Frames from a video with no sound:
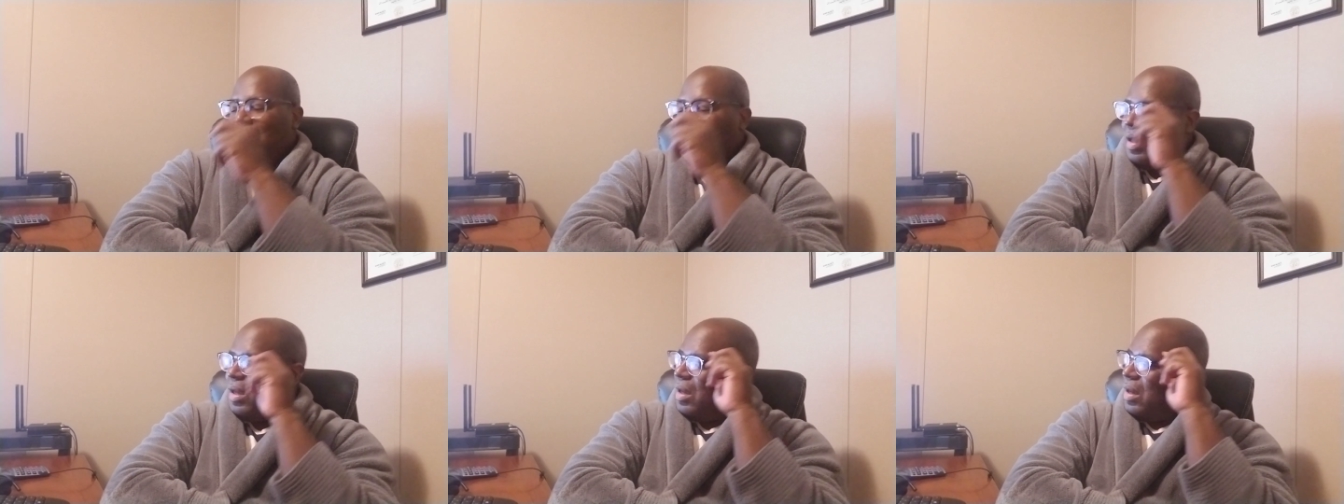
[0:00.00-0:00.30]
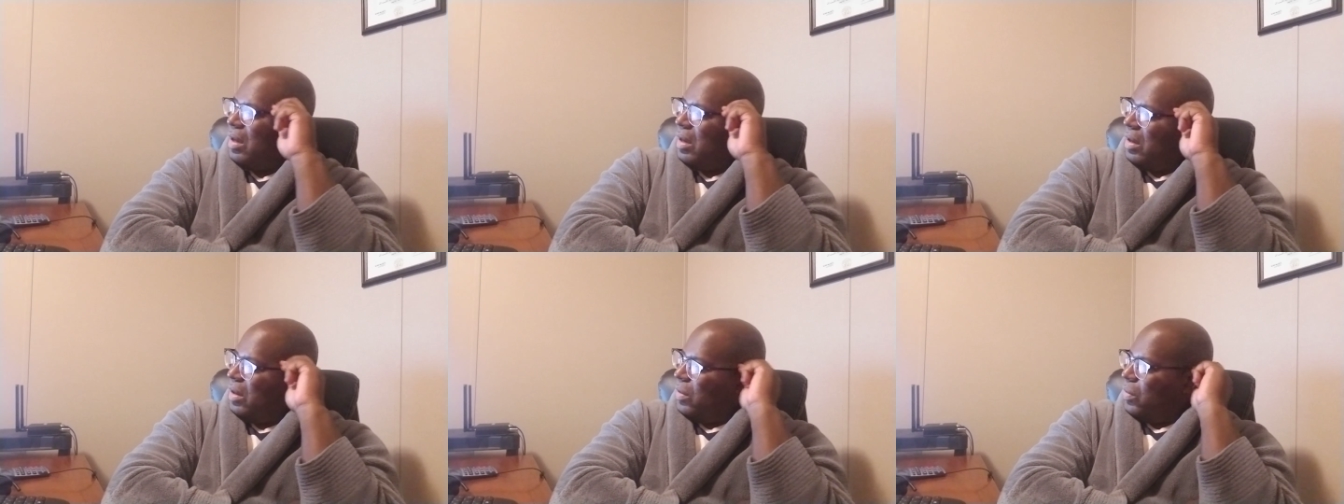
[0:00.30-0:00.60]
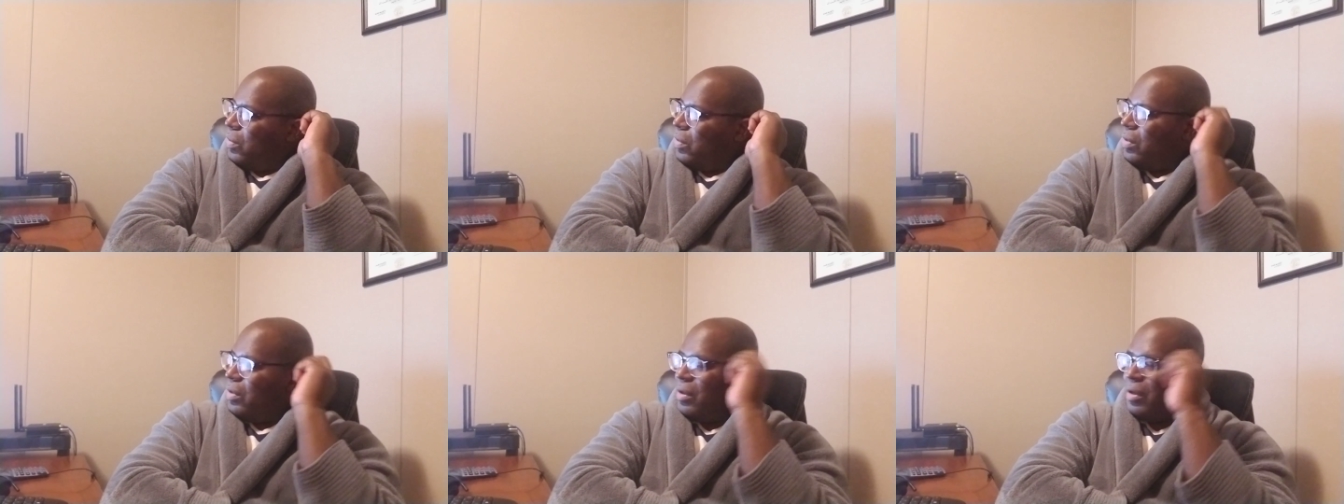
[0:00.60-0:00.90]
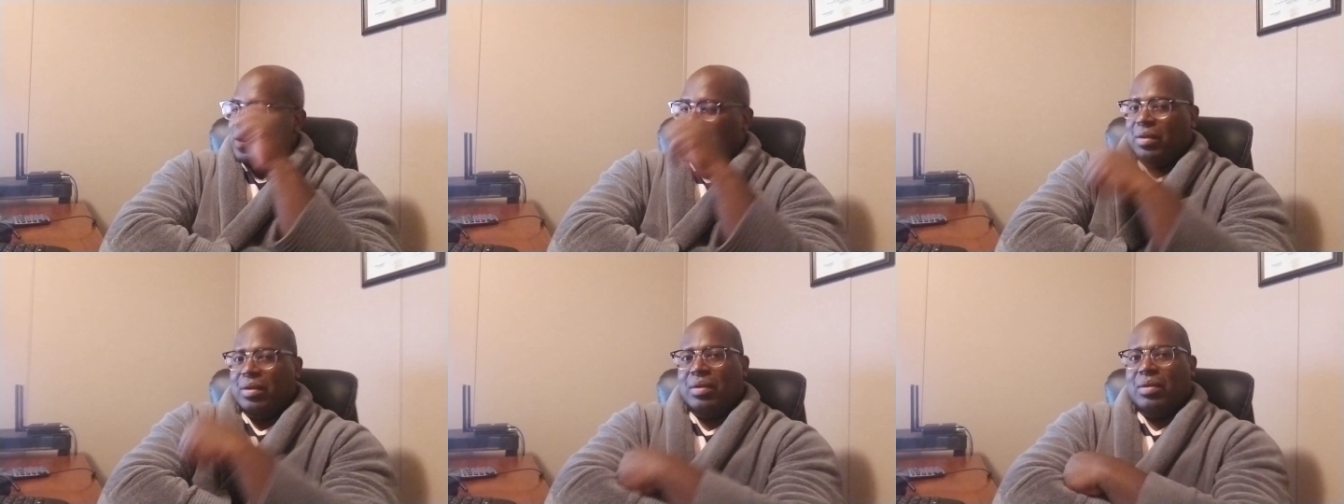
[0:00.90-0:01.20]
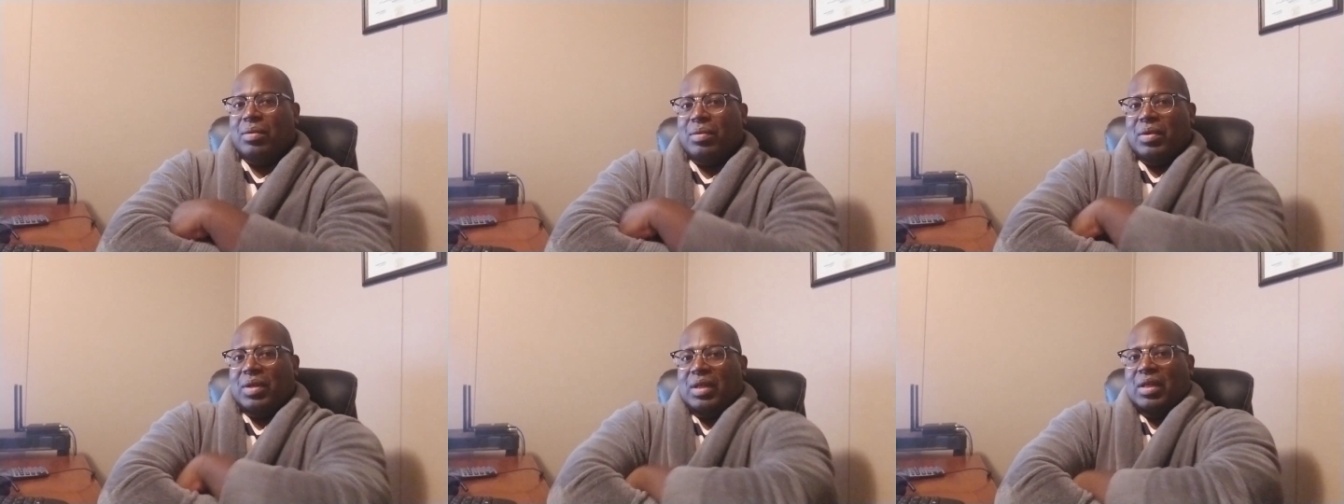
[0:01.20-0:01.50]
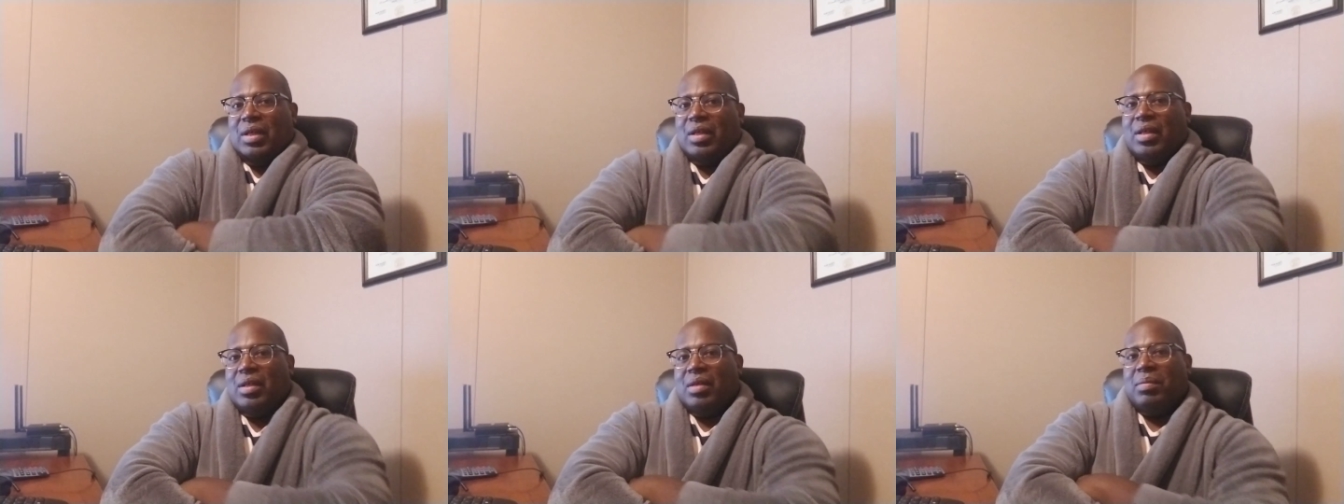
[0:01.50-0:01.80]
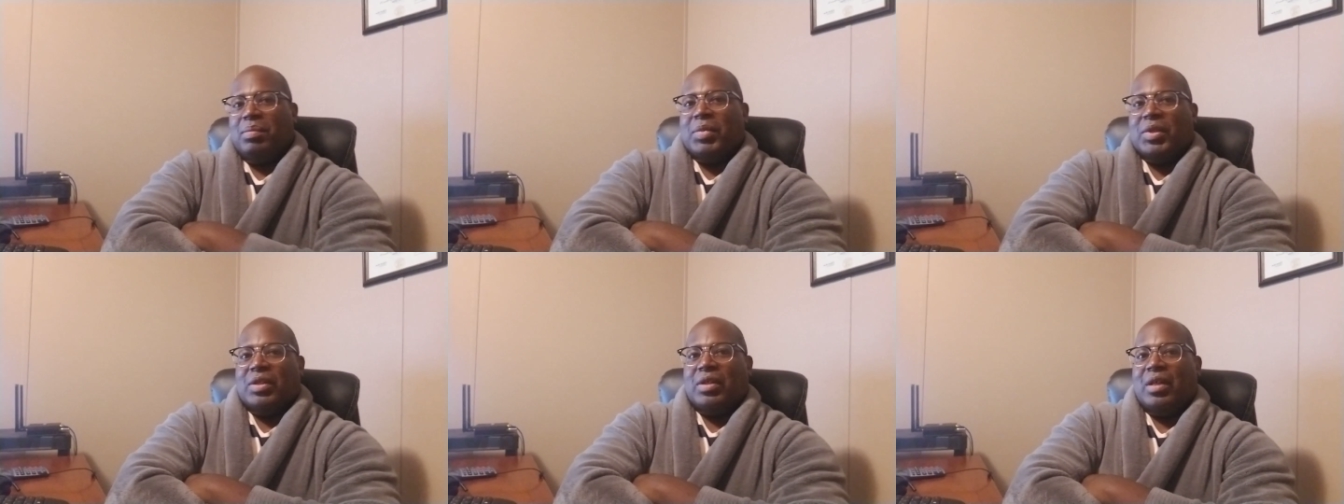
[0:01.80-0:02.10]
uh, in order to do the
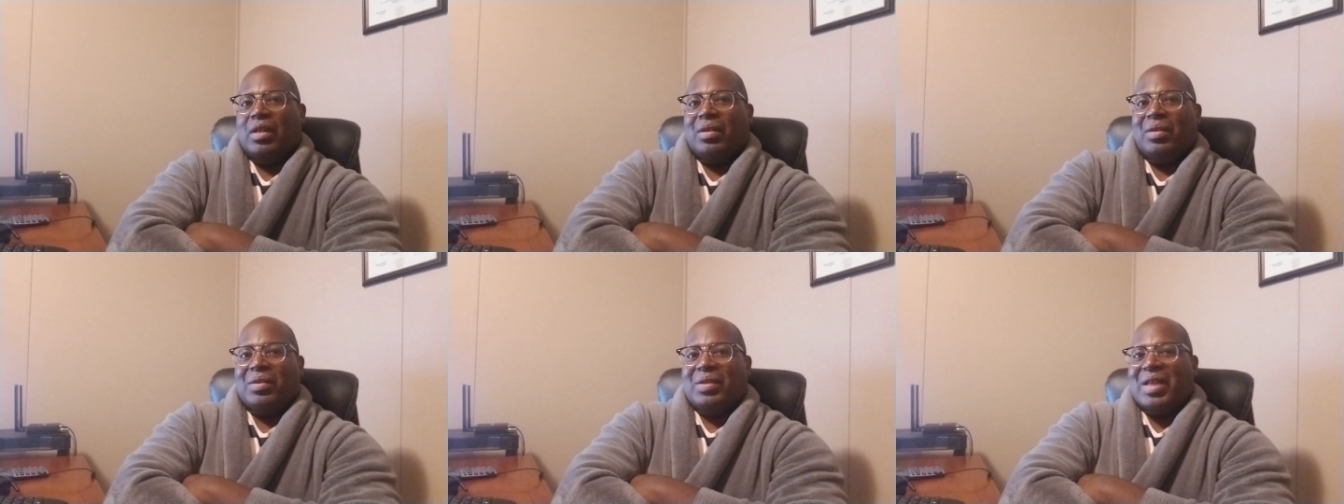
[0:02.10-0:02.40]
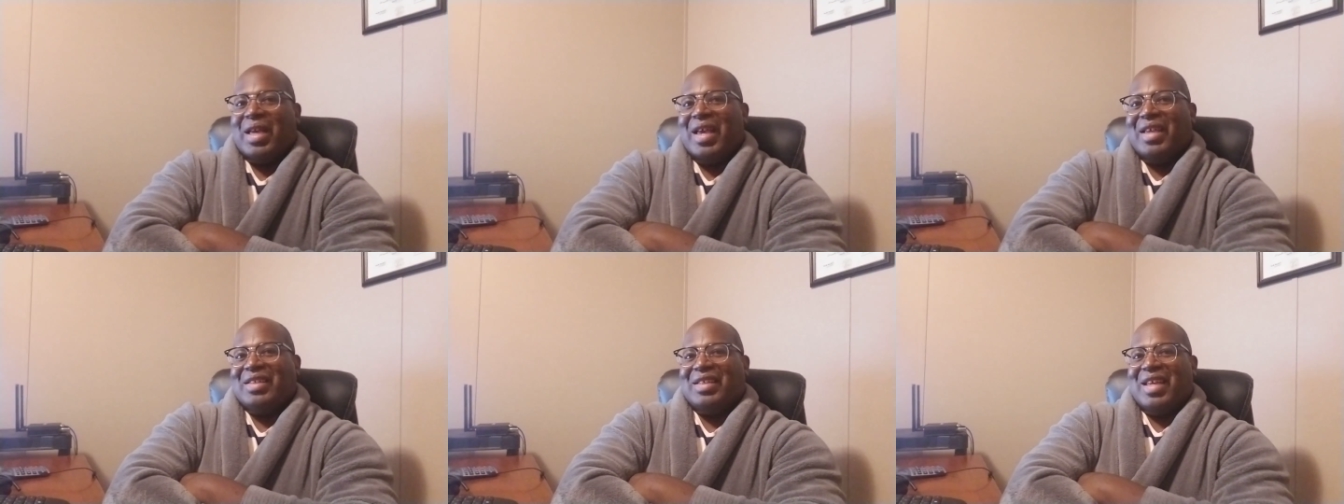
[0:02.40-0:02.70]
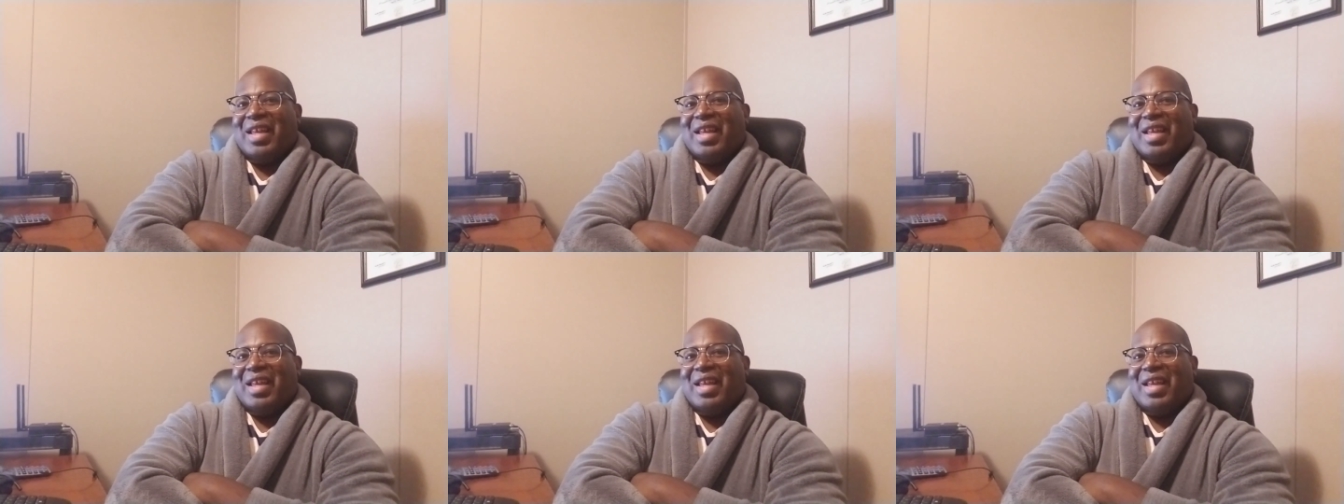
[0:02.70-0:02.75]
particular task.